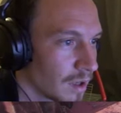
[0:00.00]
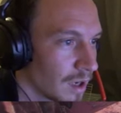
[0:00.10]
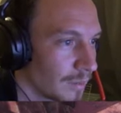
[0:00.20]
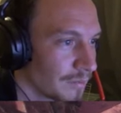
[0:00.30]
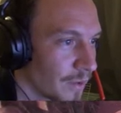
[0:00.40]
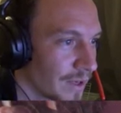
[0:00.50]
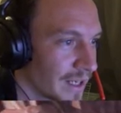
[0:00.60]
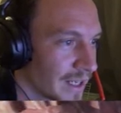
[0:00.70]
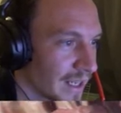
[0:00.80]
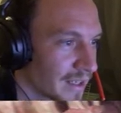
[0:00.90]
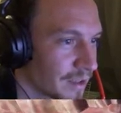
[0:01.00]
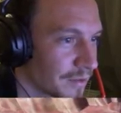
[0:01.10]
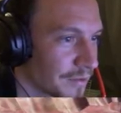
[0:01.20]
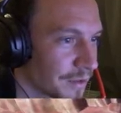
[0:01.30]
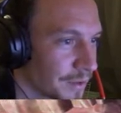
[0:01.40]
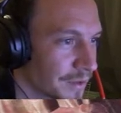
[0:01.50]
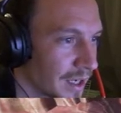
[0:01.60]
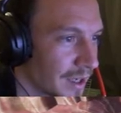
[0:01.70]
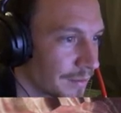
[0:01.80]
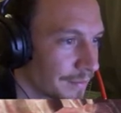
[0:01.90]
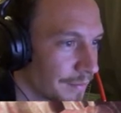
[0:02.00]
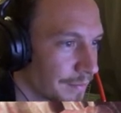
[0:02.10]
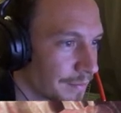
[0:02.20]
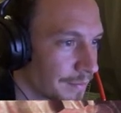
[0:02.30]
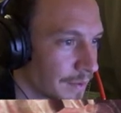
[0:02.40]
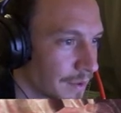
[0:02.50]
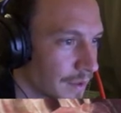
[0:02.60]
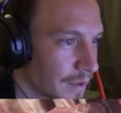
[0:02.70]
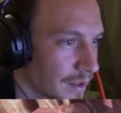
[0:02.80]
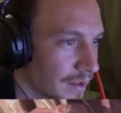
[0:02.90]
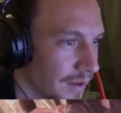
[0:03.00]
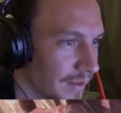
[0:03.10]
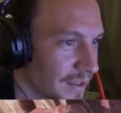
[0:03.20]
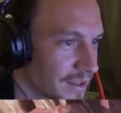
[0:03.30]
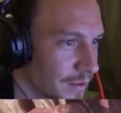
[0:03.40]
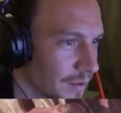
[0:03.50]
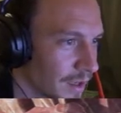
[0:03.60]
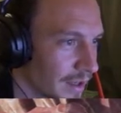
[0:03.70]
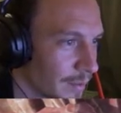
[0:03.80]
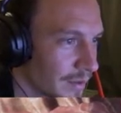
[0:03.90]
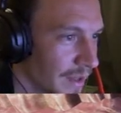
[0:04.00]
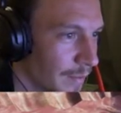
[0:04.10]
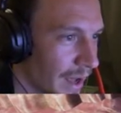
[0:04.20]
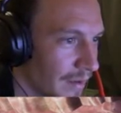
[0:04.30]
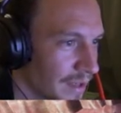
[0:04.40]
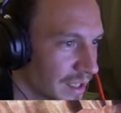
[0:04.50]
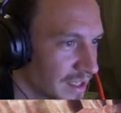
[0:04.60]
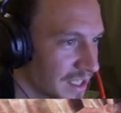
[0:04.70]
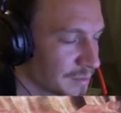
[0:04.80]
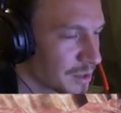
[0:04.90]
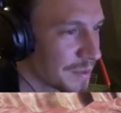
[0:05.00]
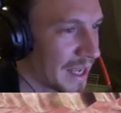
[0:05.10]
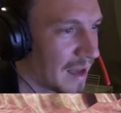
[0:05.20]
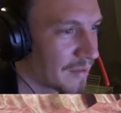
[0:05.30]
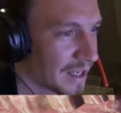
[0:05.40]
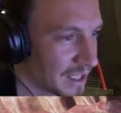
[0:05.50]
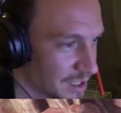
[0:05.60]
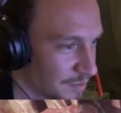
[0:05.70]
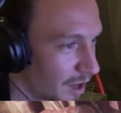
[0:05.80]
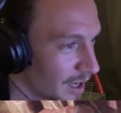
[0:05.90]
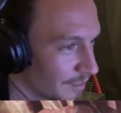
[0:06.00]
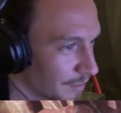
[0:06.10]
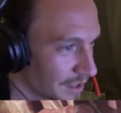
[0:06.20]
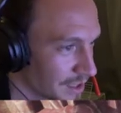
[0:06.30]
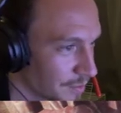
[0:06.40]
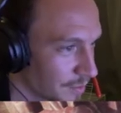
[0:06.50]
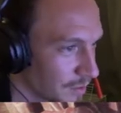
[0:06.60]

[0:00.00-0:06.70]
I'm very nearly getting enough food now. In fact, they do look like they were heavily... This must be heavily inspired by Spore.